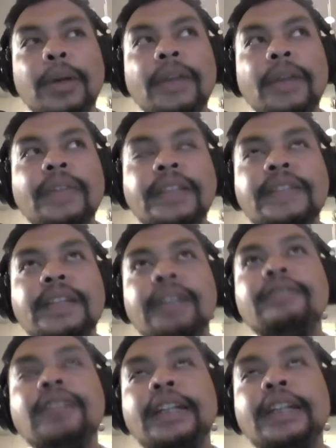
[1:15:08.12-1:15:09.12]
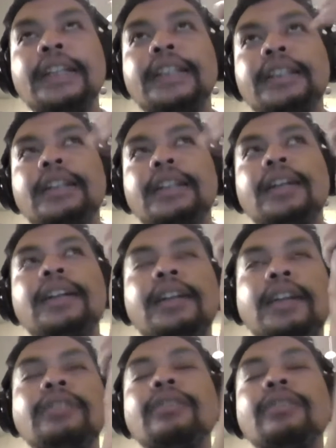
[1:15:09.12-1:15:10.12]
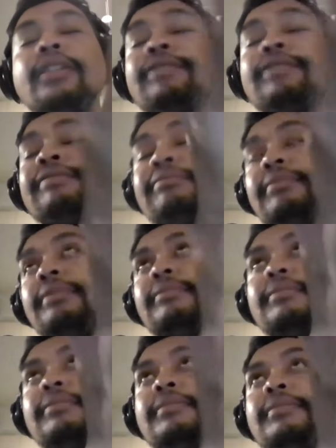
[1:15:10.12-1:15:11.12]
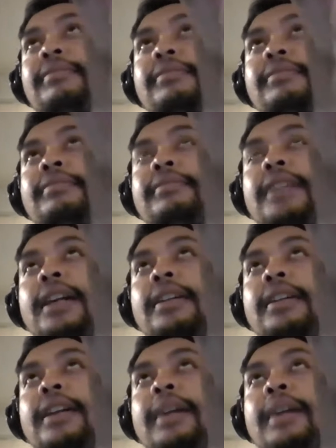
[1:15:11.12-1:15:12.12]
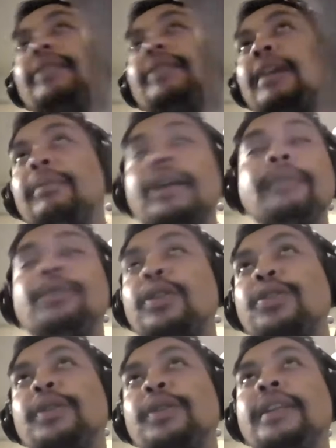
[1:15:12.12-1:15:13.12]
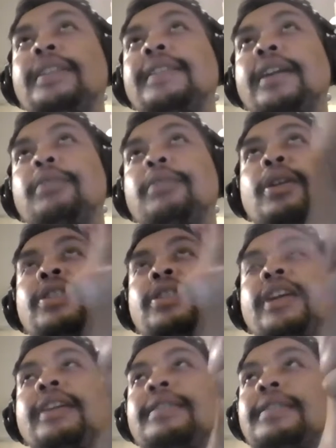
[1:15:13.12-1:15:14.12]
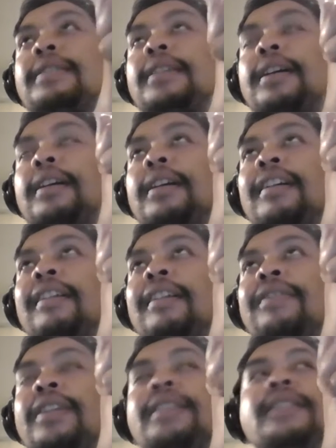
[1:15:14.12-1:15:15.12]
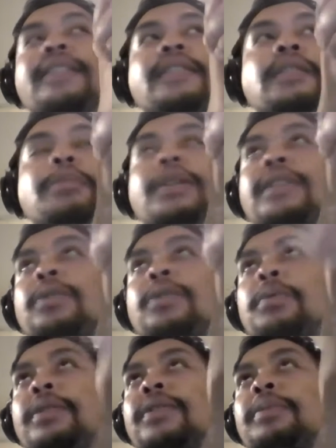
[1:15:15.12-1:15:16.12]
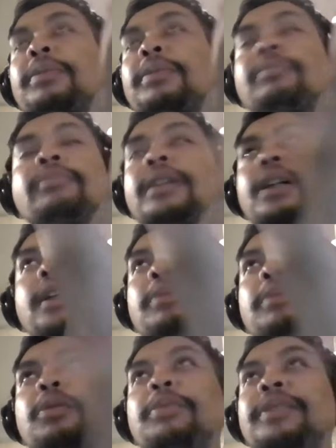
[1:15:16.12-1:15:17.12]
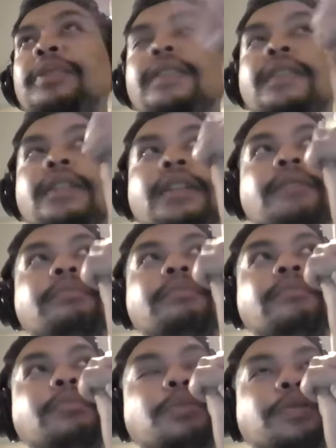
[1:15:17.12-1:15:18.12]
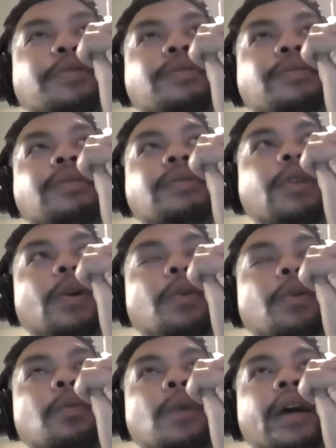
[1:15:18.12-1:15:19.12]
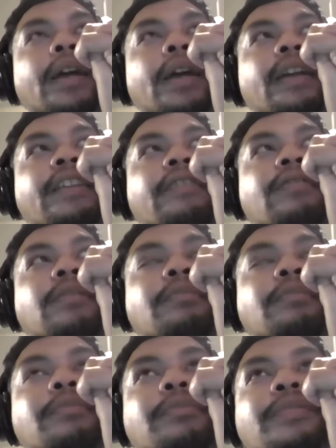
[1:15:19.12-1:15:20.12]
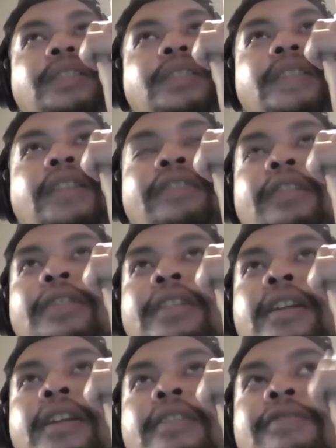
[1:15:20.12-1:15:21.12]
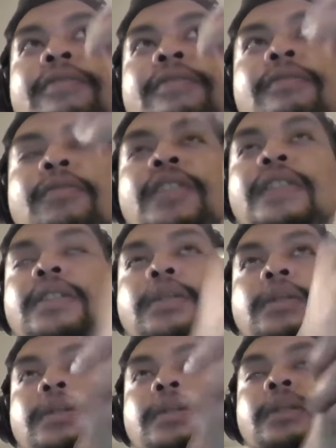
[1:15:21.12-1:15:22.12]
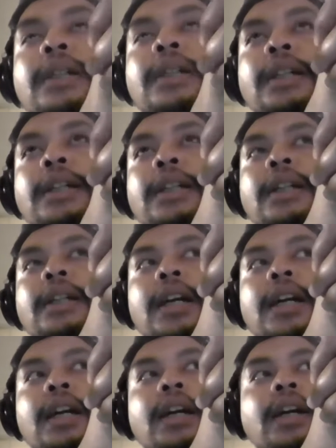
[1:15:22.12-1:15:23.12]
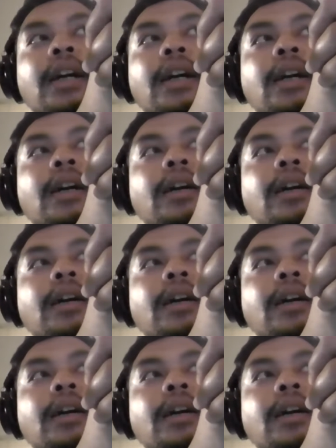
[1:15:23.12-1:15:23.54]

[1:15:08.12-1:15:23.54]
these kind of like I don't know if, I mean, I'm not doing this kind of project not necessarily because I don't want to, but more because I kind of moved away from these kind of very kind of physical uh